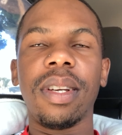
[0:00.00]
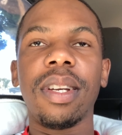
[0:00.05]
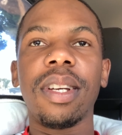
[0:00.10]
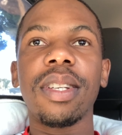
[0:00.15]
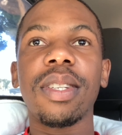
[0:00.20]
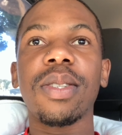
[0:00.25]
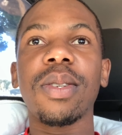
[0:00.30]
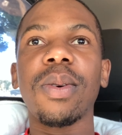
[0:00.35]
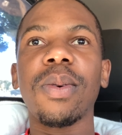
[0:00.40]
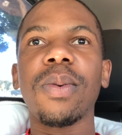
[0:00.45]

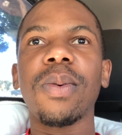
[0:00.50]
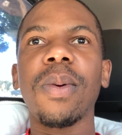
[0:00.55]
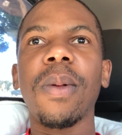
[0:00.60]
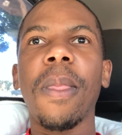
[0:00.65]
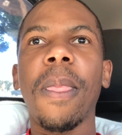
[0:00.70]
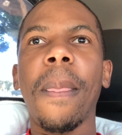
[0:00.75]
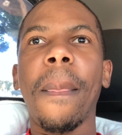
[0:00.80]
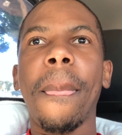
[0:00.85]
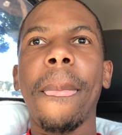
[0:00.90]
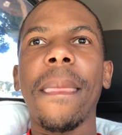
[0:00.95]
So
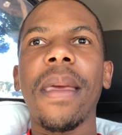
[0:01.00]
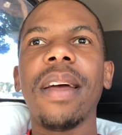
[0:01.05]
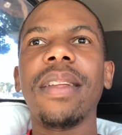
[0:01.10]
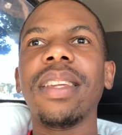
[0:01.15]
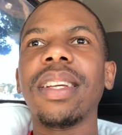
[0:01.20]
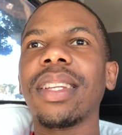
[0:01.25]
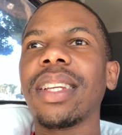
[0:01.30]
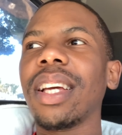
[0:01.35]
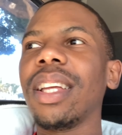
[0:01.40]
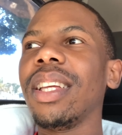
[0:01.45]
in the
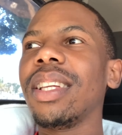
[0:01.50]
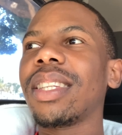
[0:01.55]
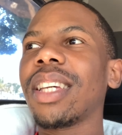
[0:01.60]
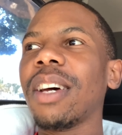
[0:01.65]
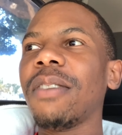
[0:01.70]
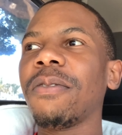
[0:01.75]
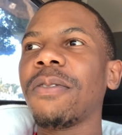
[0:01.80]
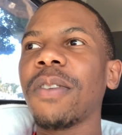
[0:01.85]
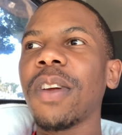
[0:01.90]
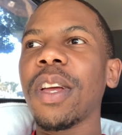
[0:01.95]
daily
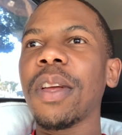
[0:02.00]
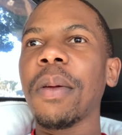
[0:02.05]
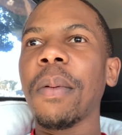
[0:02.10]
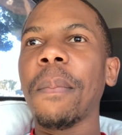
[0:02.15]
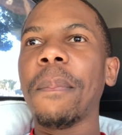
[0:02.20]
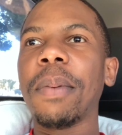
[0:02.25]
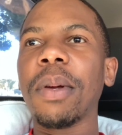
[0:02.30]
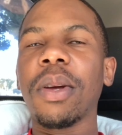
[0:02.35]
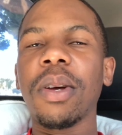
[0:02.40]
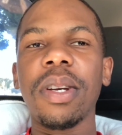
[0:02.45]
time frame,
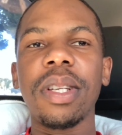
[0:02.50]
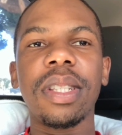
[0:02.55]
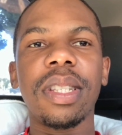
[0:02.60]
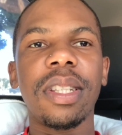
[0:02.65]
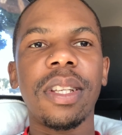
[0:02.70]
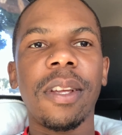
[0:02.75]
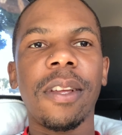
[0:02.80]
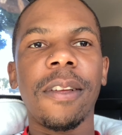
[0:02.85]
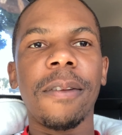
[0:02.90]
because